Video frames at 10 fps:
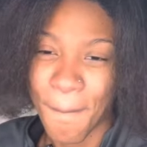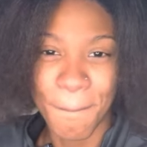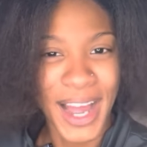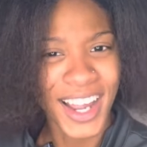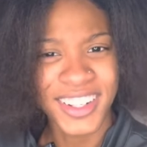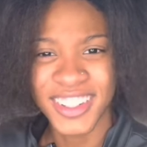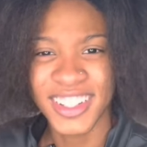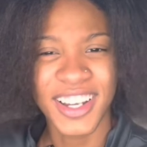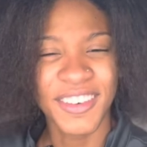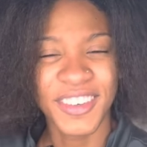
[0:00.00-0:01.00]
buy your
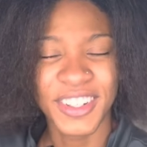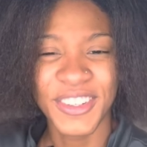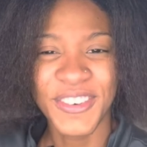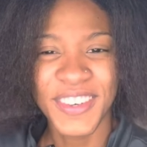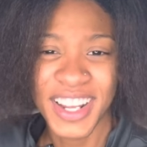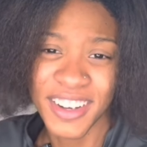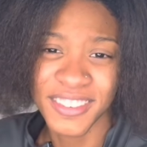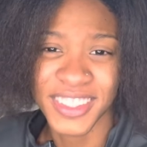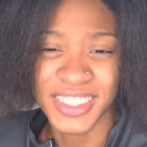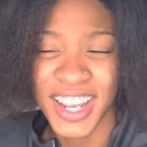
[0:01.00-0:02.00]
love or do
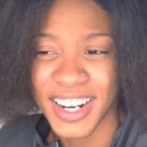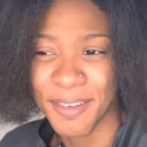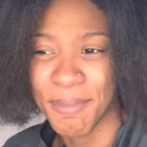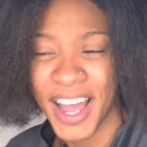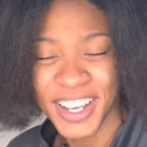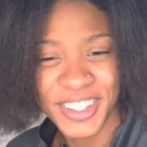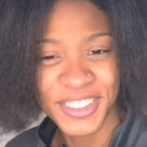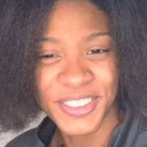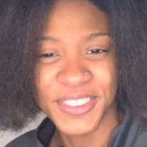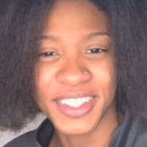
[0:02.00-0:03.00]
whatever, try to buy
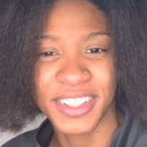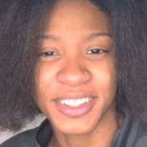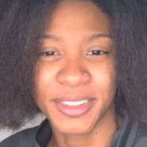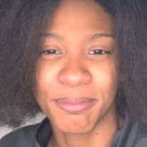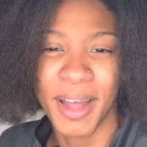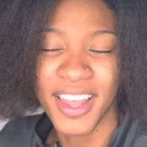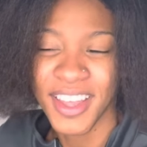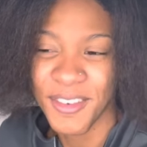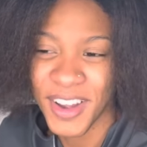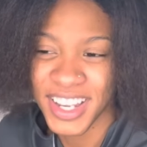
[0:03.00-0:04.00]
you, um, buy
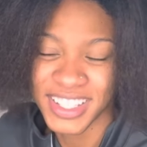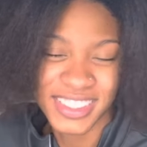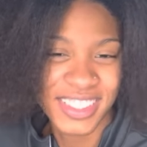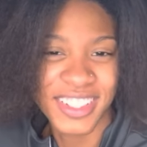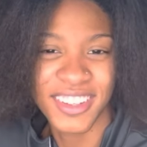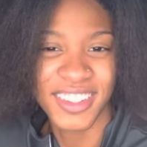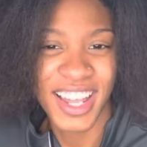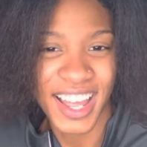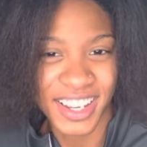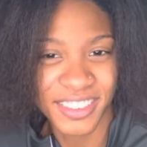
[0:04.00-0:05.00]
their way into your
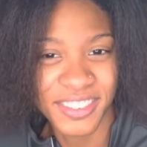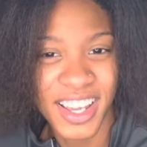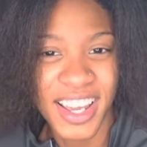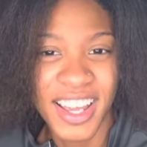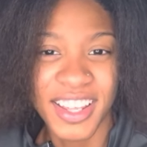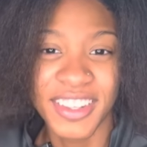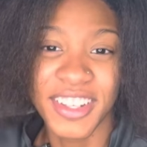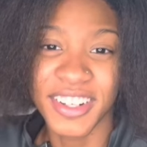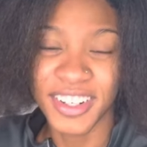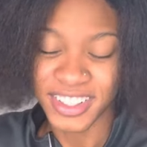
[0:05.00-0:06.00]
life,
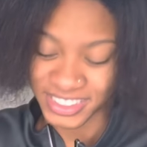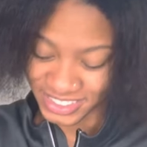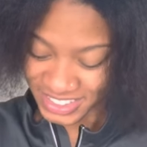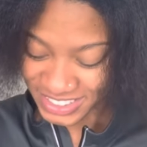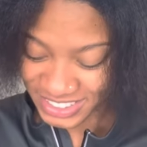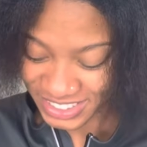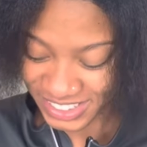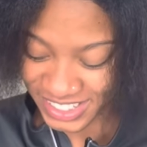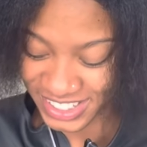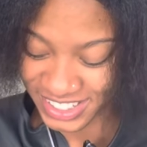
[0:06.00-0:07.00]
they're
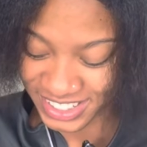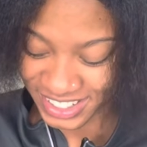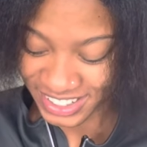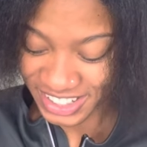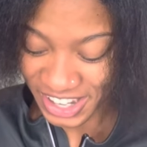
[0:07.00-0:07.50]
essentially